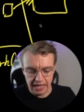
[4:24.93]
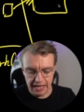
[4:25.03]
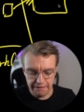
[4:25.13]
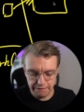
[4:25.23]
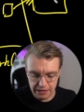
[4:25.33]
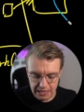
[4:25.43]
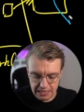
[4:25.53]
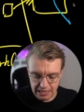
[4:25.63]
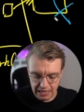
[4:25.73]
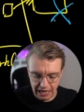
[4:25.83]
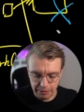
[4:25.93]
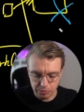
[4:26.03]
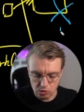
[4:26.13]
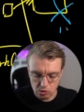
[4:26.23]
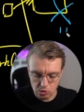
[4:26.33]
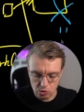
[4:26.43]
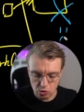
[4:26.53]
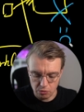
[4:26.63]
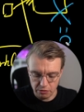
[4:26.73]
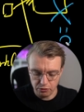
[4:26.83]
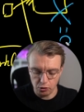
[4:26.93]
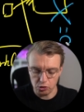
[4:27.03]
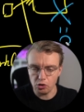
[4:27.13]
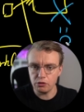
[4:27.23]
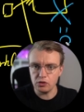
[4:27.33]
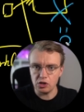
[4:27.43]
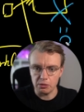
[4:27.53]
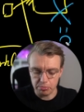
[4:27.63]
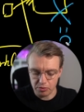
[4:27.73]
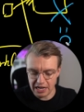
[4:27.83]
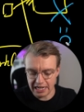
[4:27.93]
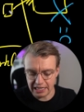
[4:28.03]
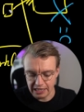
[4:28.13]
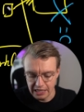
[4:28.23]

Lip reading: If this happens to fall over and break,